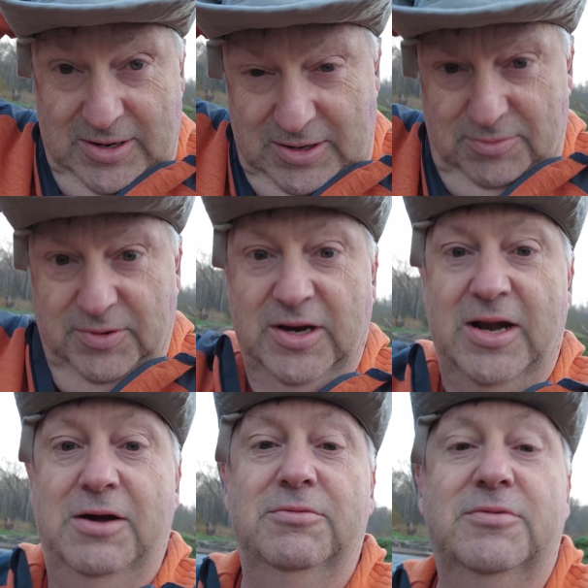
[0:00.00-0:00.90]
And we get
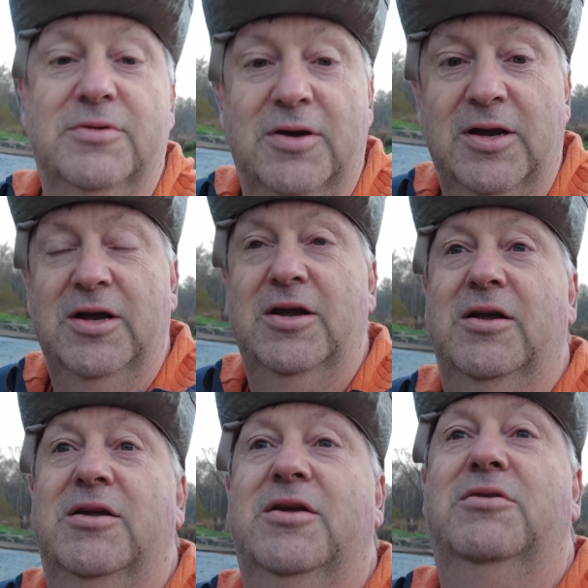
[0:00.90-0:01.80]
out and,
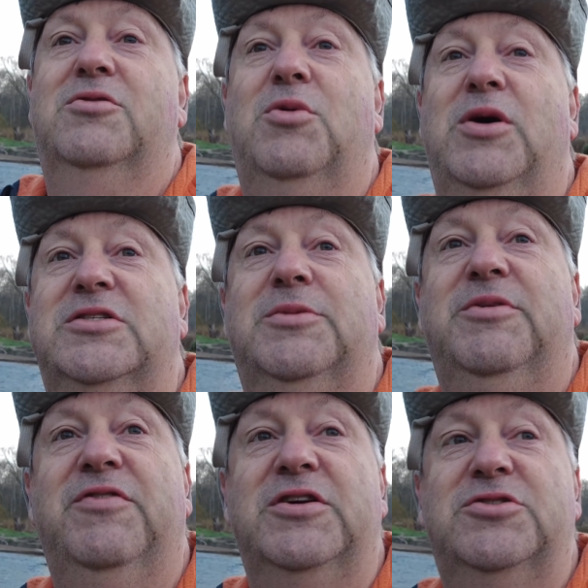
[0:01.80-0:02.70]
you know, go on some
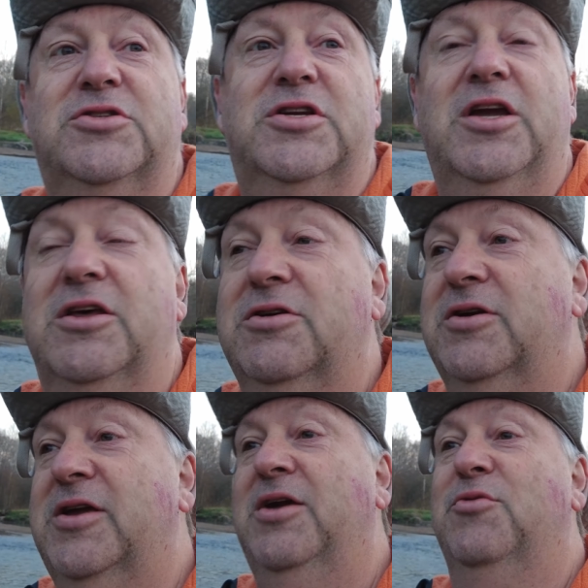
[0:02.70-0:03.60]
adventures together.
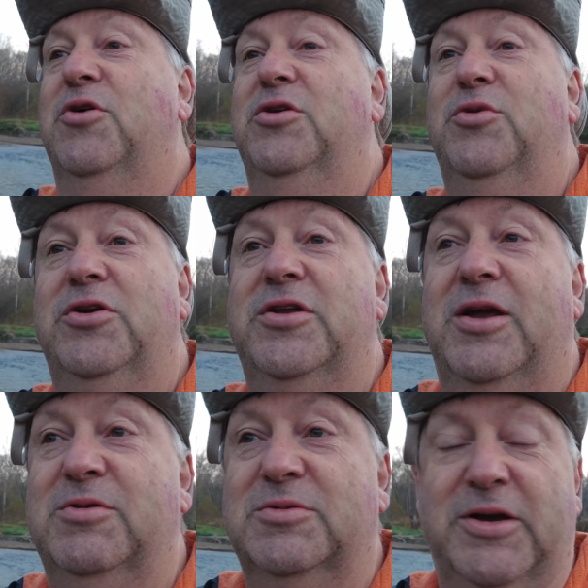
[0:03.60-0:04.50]
Can't wear it in the
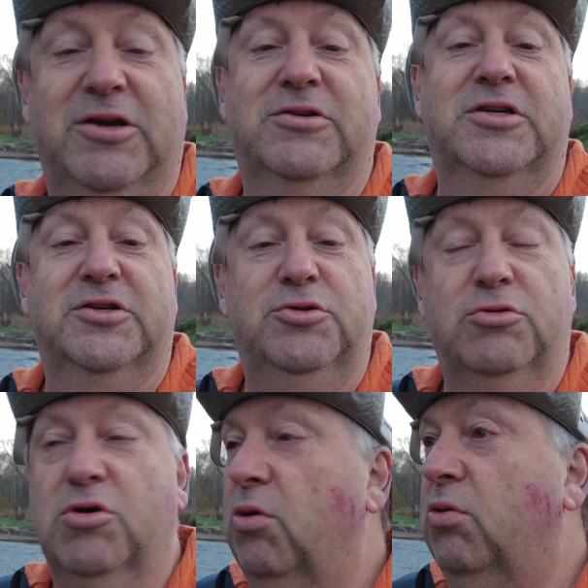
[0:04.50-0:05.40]
wintertime because my ears get
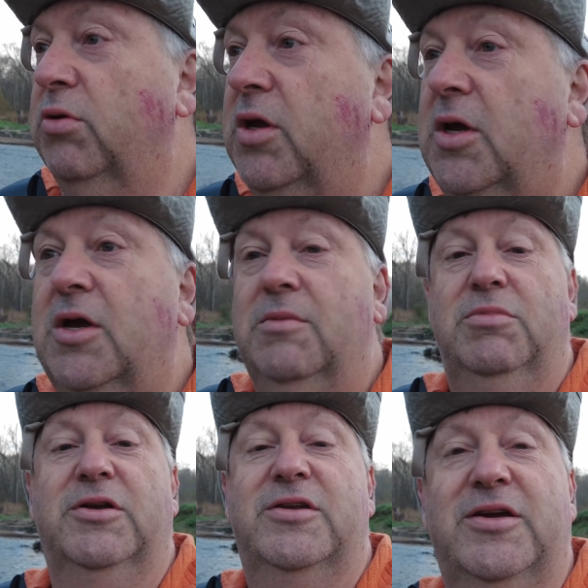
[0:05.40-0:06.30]
too cold,
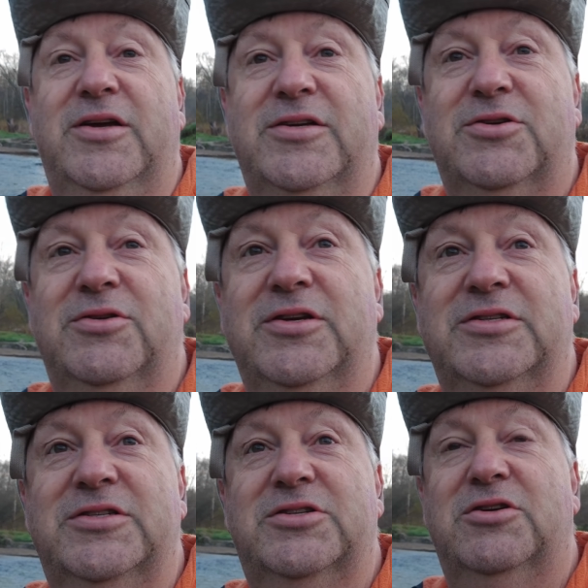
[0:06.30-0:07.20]
but certainly
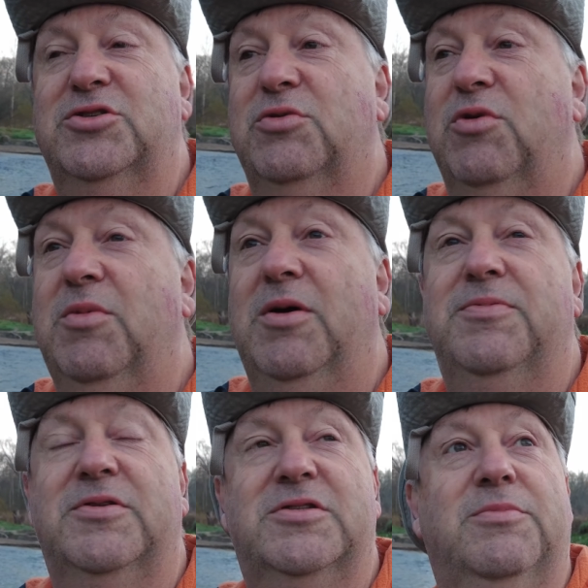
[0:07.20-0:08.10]
as it starts to warm up,
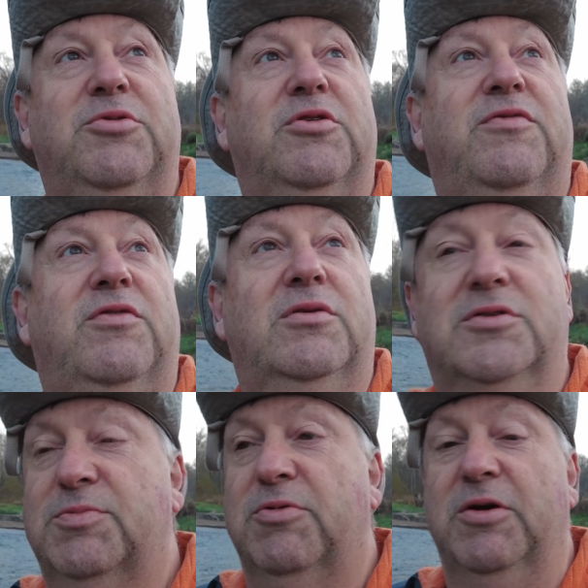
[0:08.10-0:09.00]
this is a beautiful
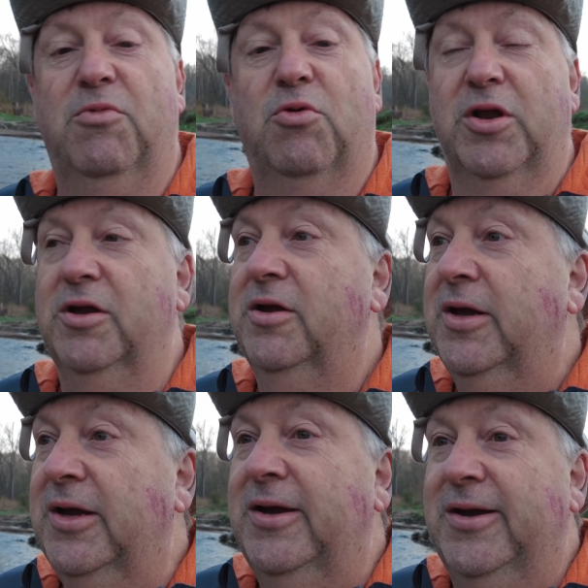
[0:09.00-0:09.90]
spring morning,
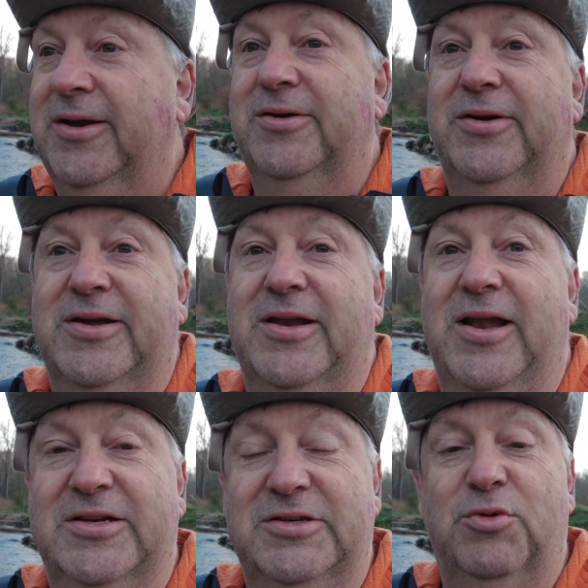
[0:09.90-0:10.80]
you know, I can
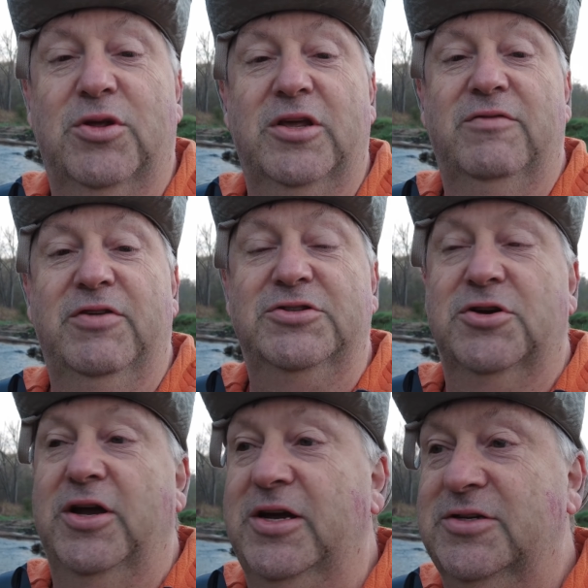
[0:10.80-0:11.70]
actually wear the
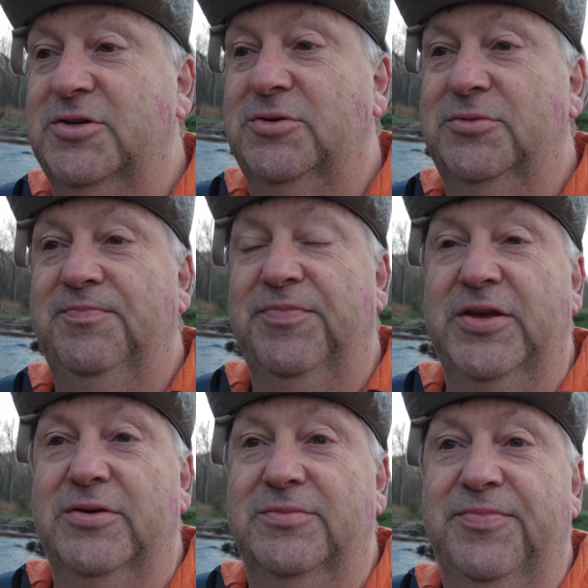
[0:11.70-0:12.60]
adventure hat. So, you
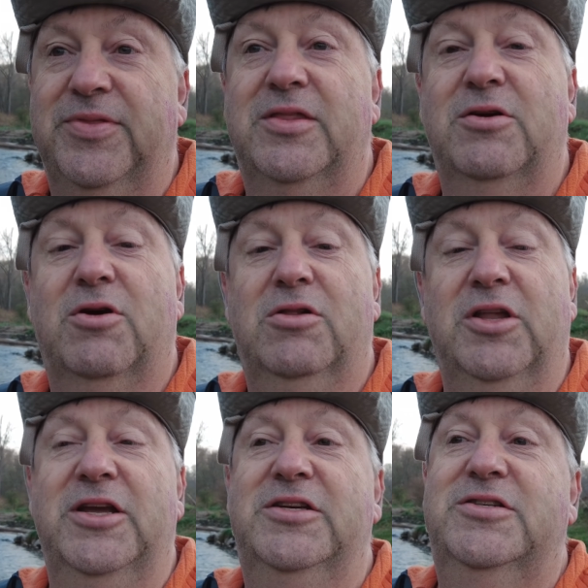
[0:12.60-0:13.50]
know, there are
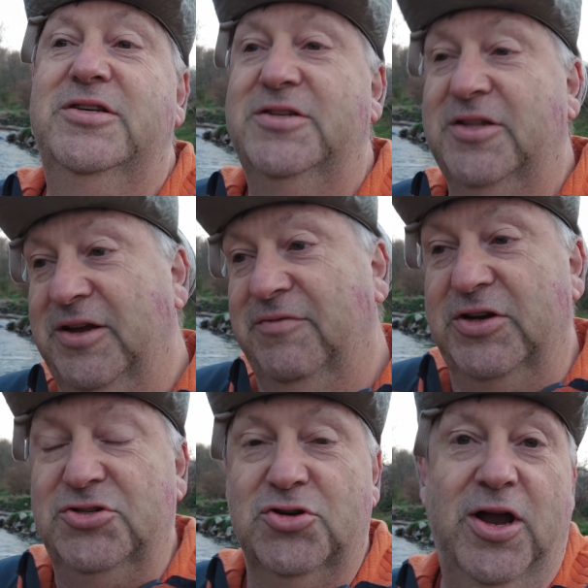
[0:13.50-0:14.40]
links to the
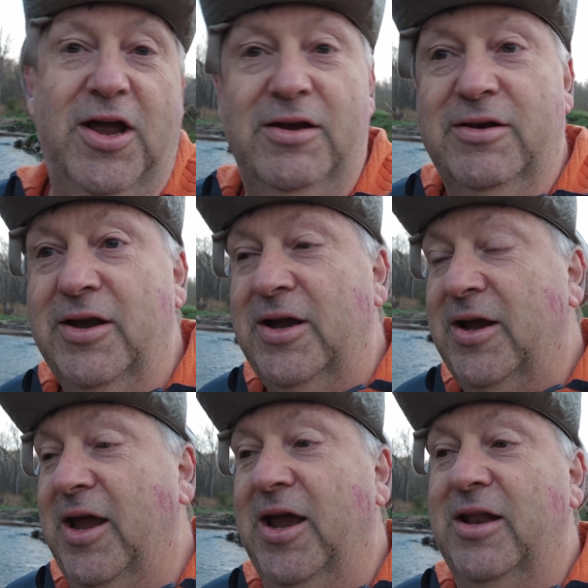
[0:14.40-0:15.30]
adventure hat
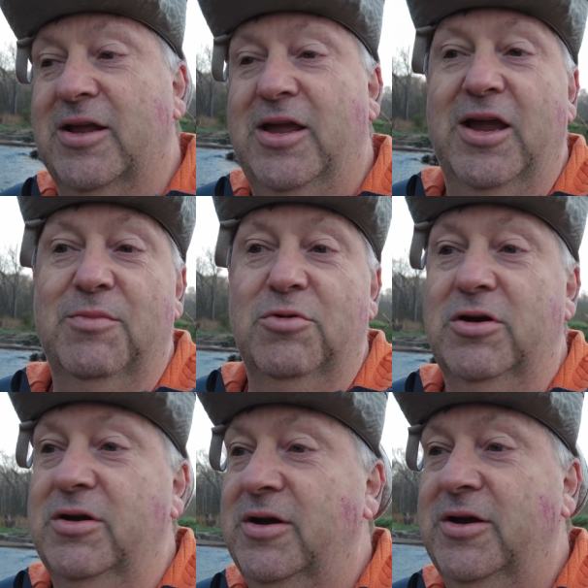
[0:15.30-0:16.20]
and the
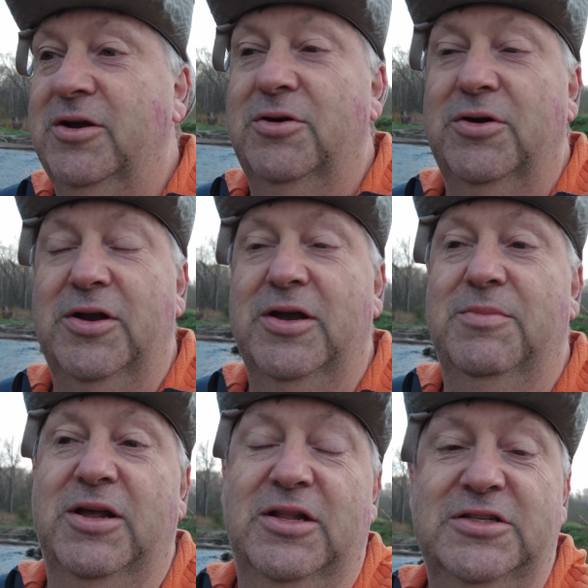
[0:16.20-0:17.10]
camera, you know, and
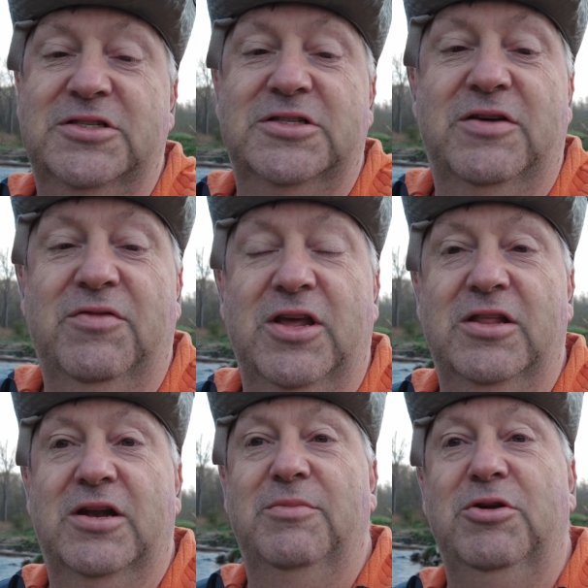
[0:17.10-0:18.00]
my lenses and everything
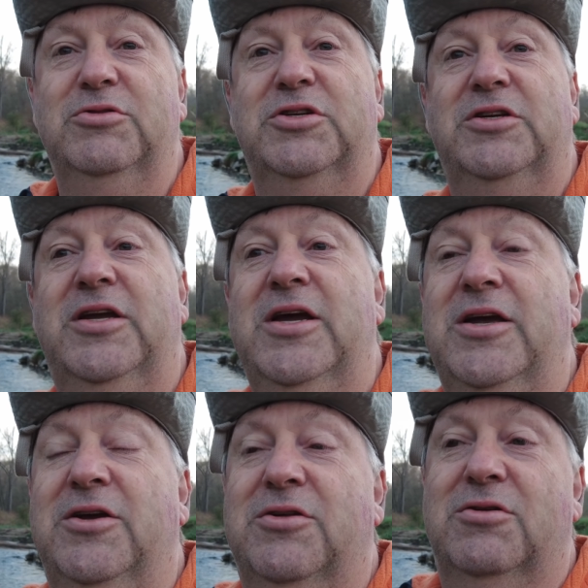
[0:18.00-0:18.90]
that I'm using. You
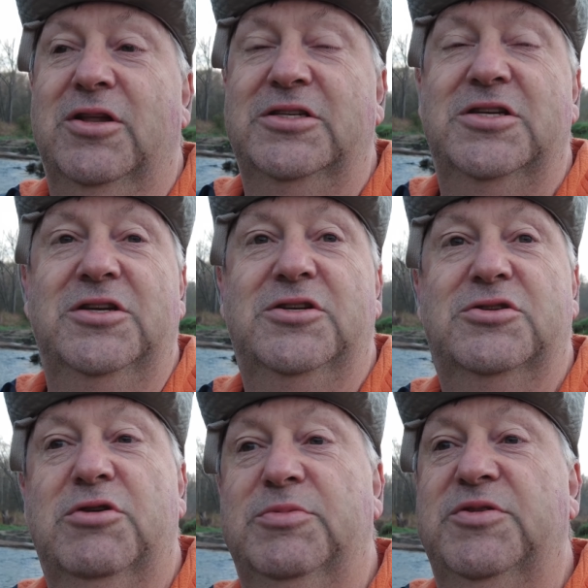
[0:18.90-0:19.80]
know, there are links in the
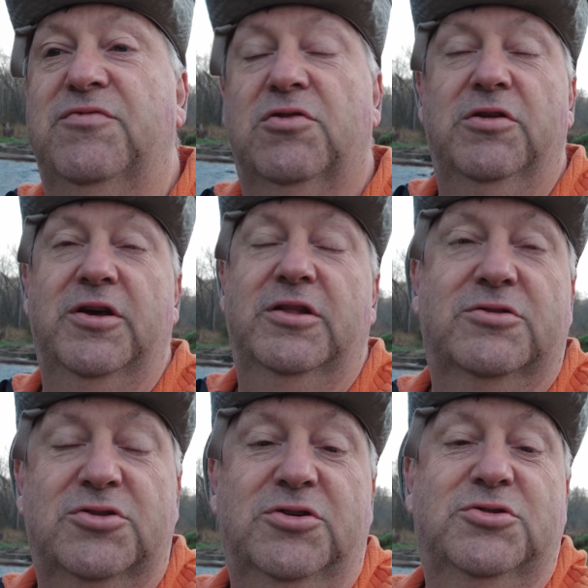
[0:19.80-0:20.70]
description for all that.
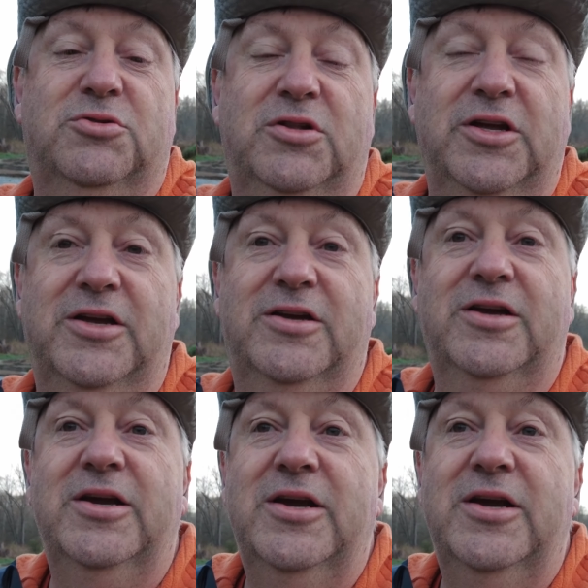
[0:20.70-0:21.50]
There's also a link,